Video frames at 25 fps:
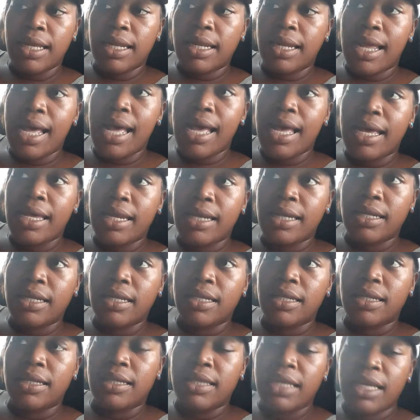not
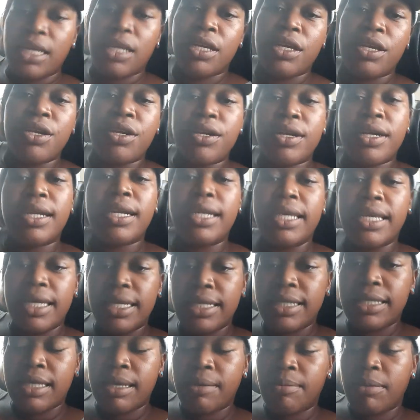thinking you're going to
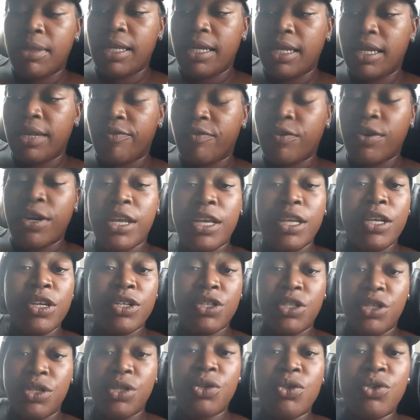get something different and
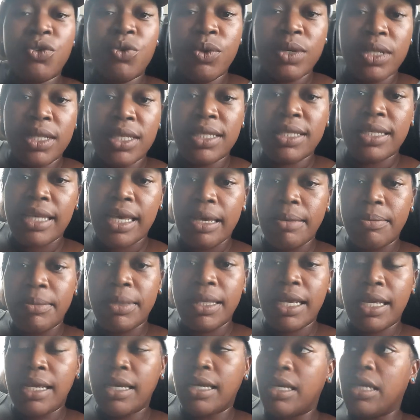you're still doing the same
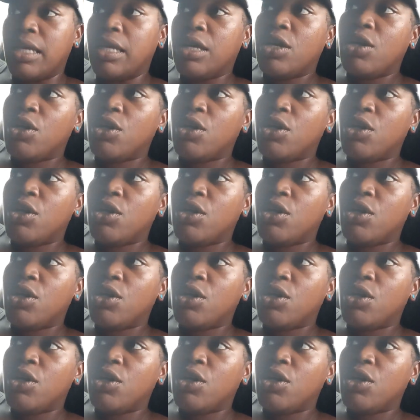thing.